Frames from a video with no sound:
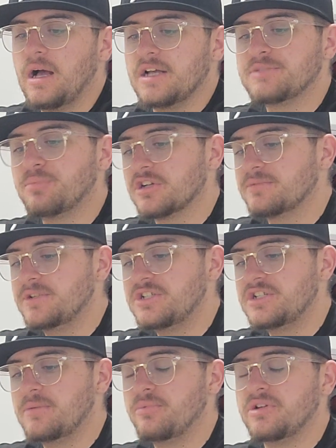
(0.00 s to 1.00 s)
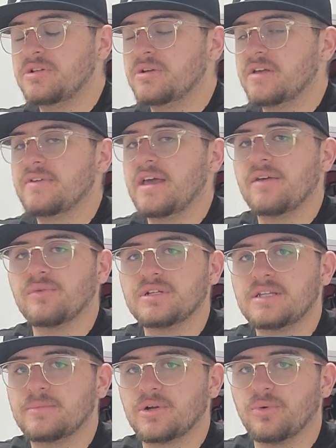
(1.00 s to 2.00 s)
Sportsmanship, we do give every
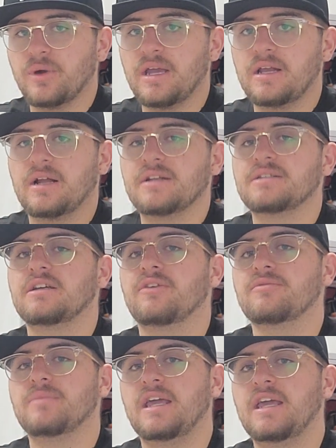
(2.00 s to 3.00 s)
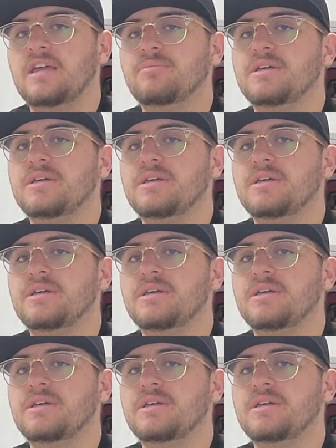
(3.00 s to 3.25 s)
team a grade on a scale from A,